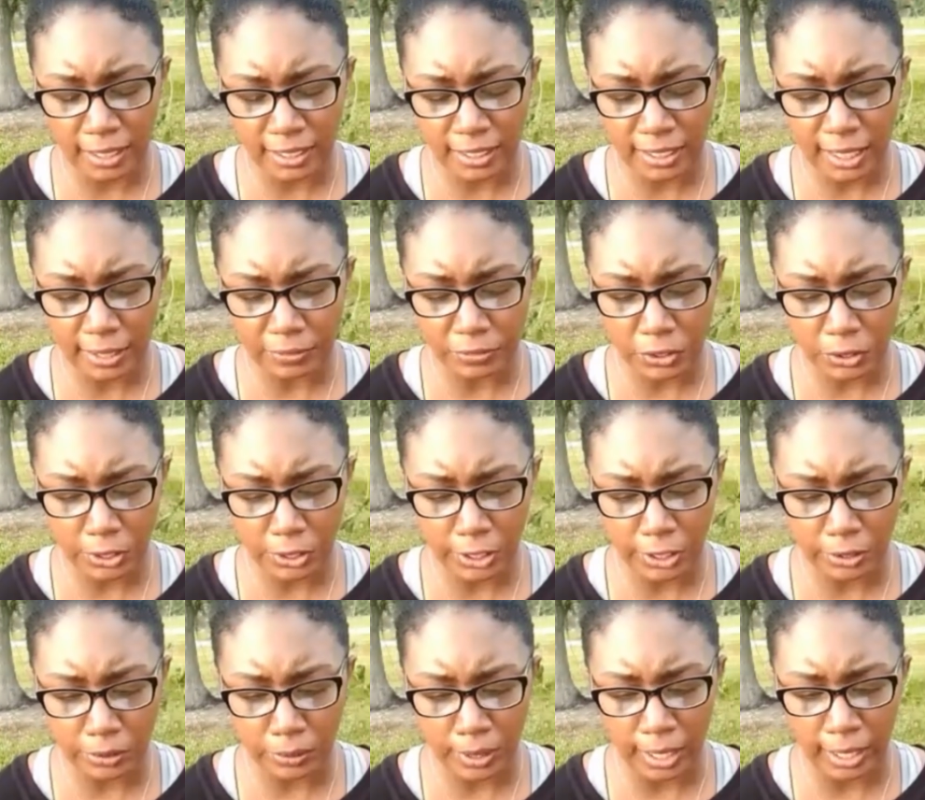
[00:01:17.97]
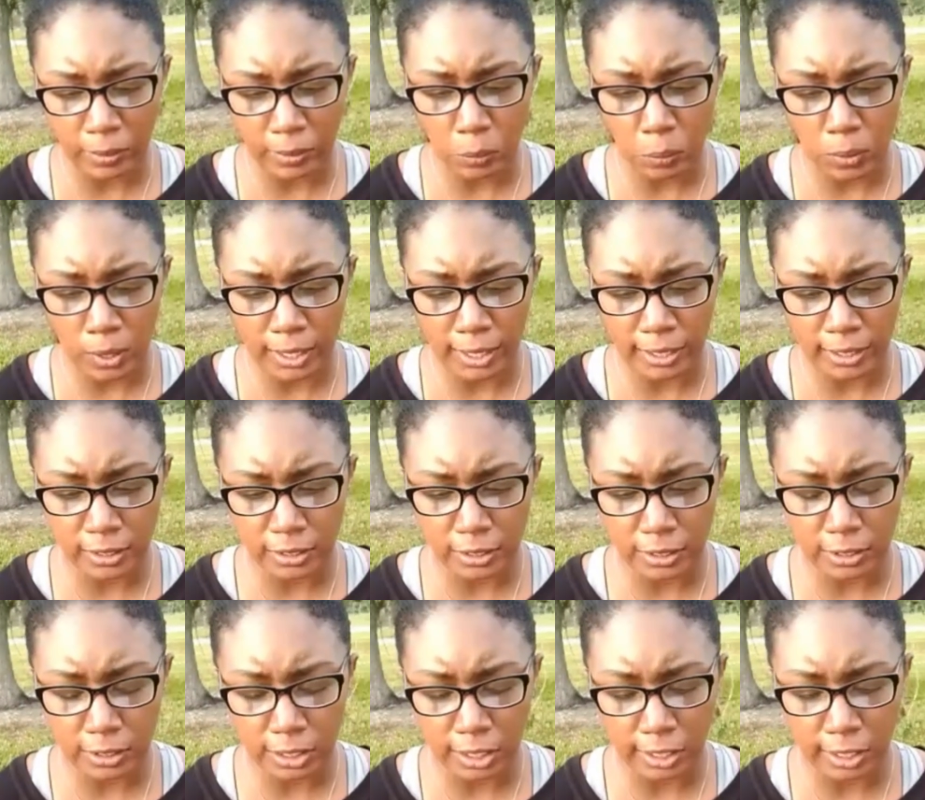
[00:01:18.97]
this afternoon I
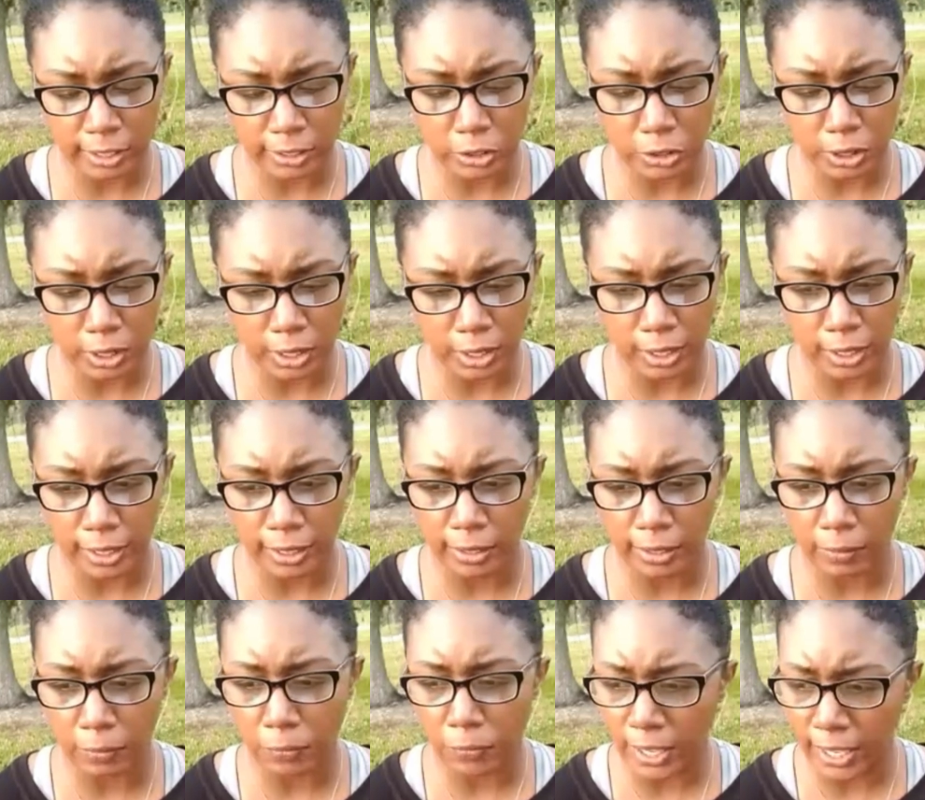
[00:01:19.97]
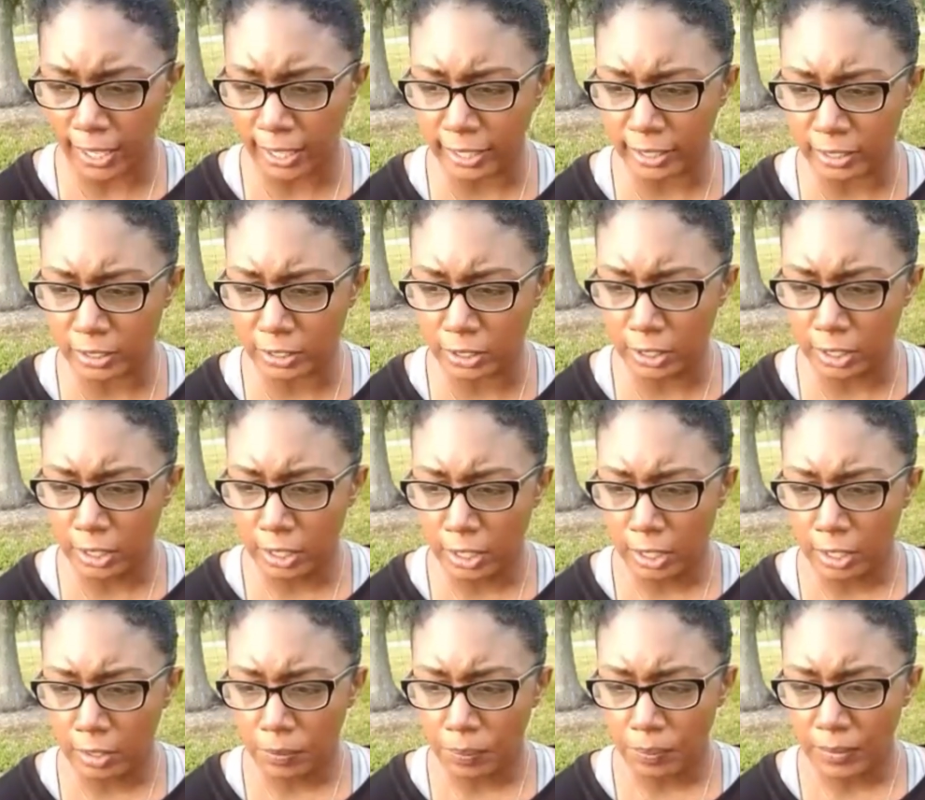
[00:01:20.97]
wanted to touch on the fact
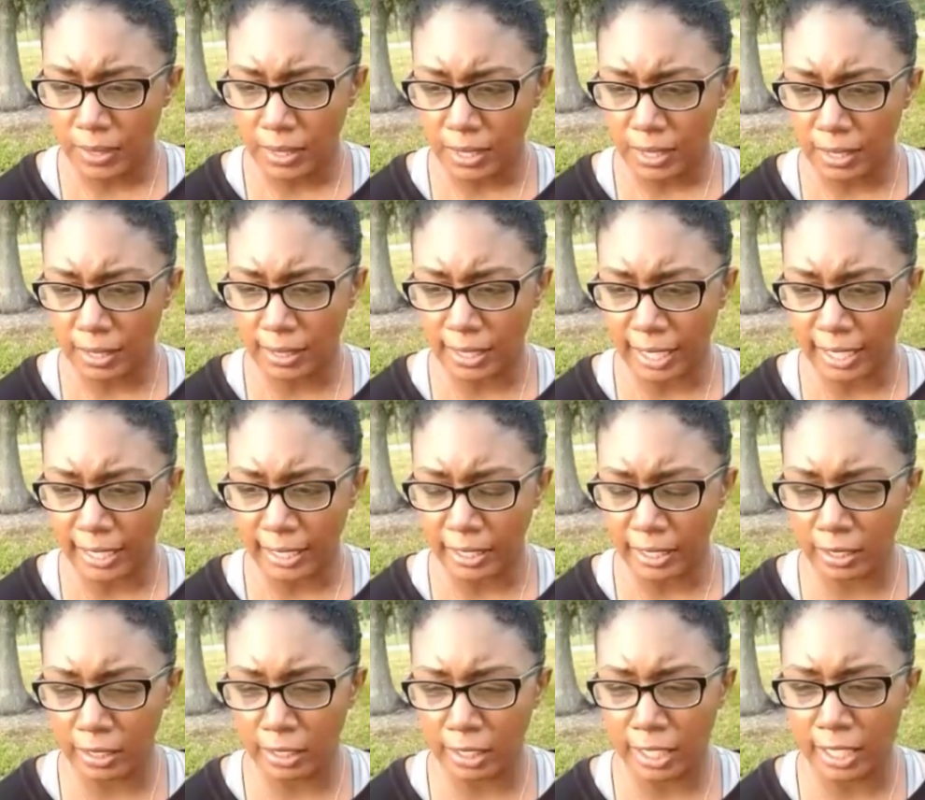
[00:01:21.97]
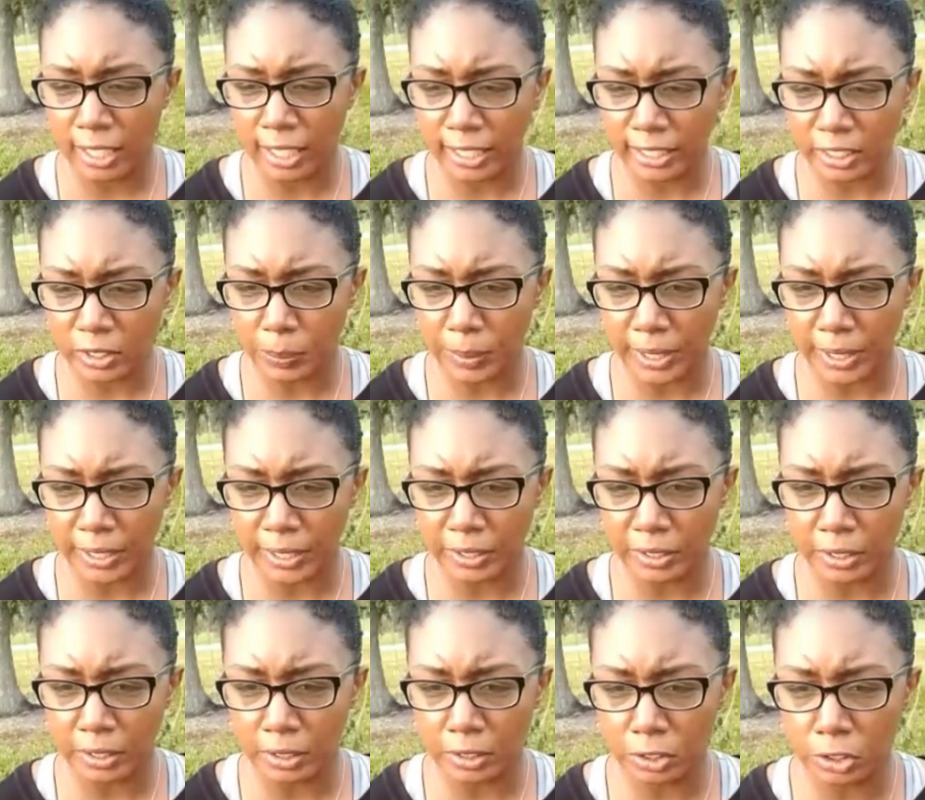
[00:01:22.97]
that the
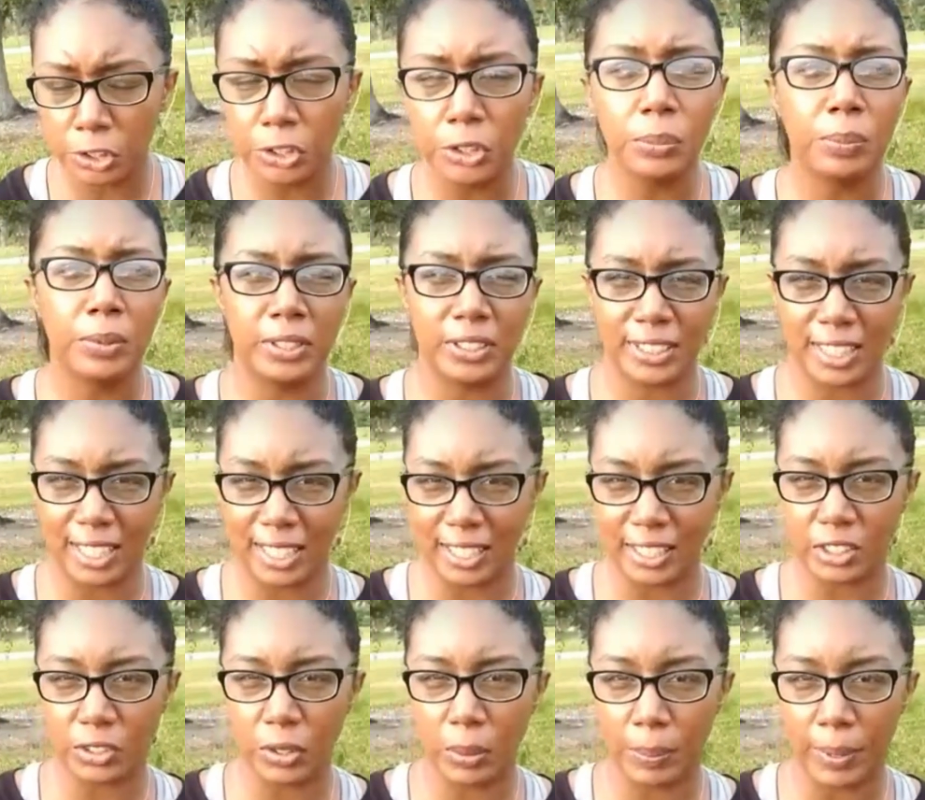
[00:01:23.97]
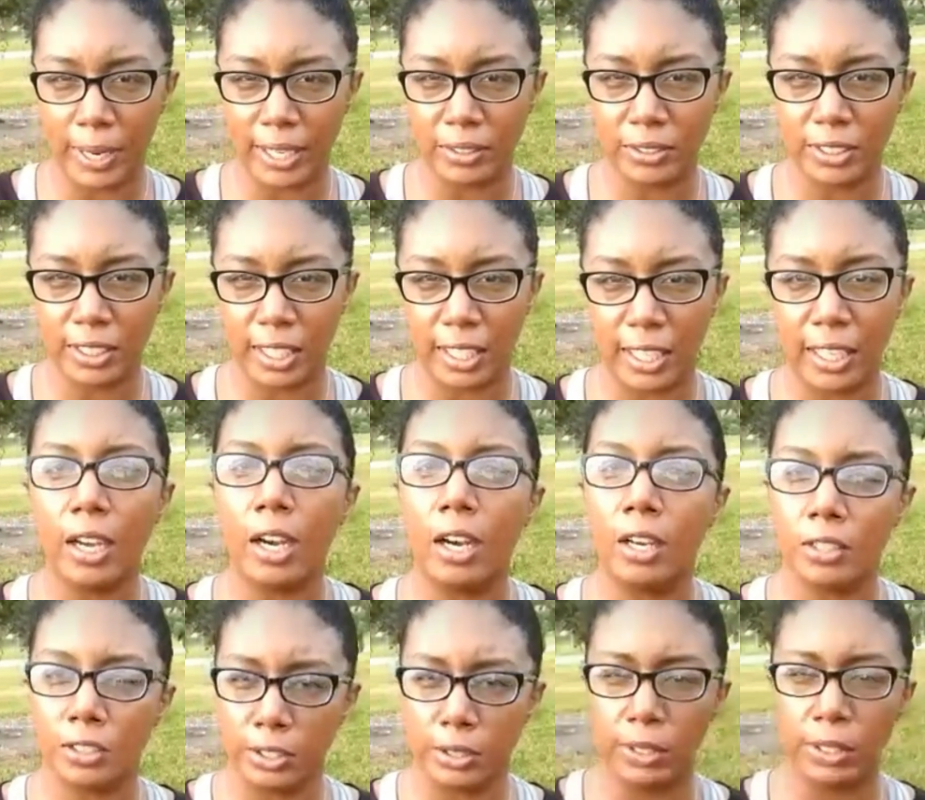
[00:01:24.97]
husband to Mercedes
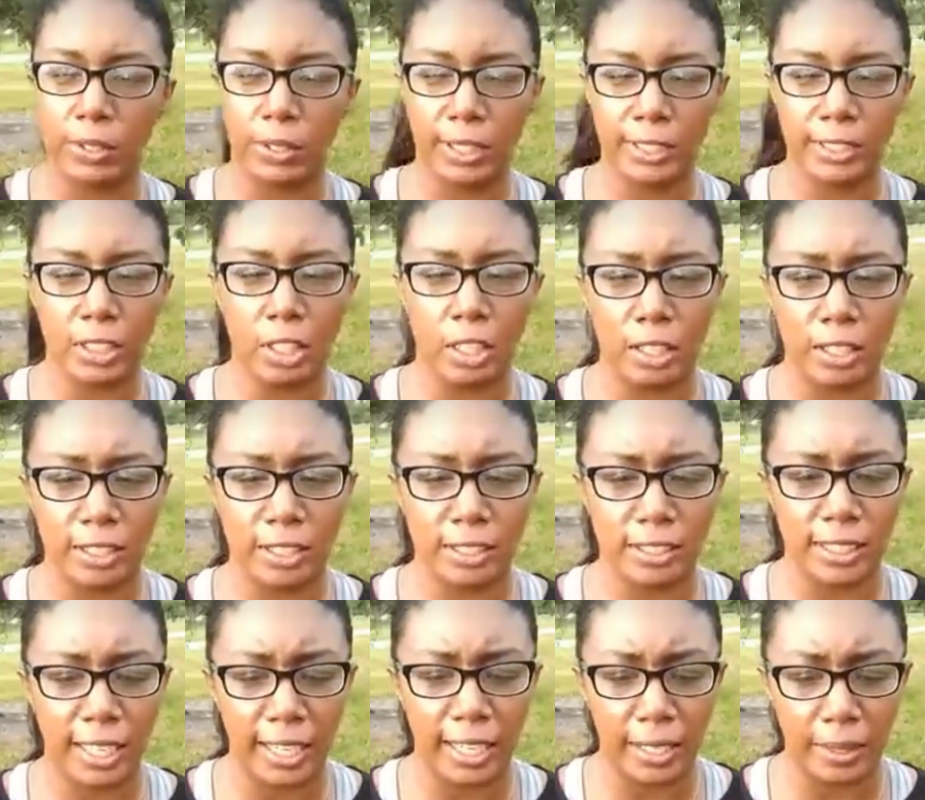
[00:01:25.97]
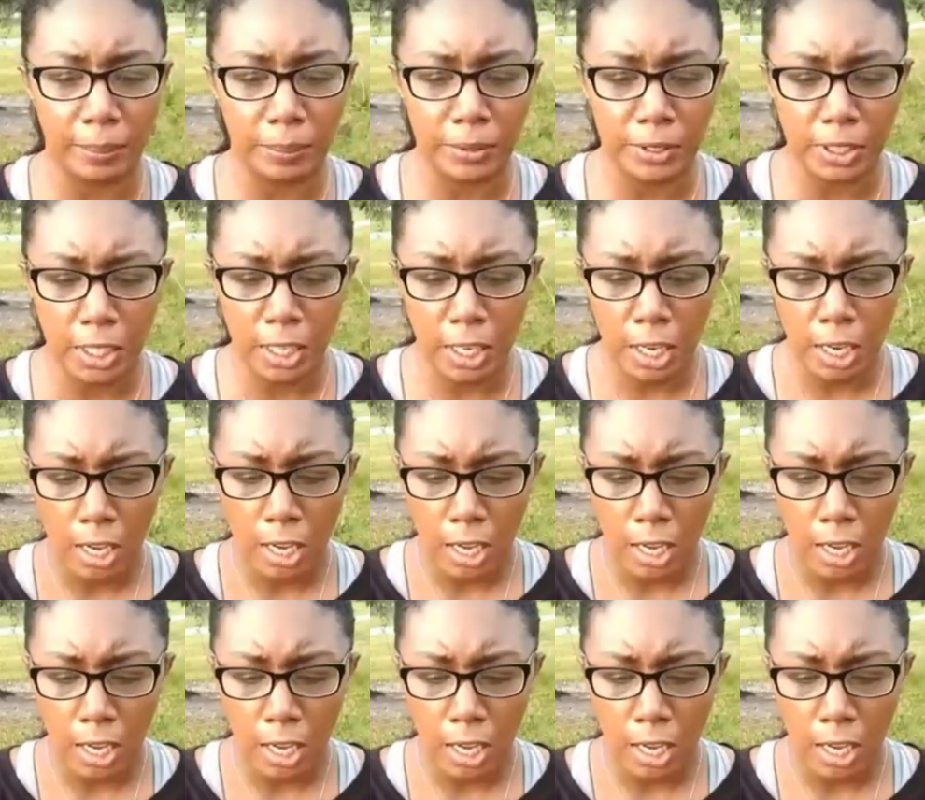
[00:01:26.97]
Grabowski, also known as August Ames,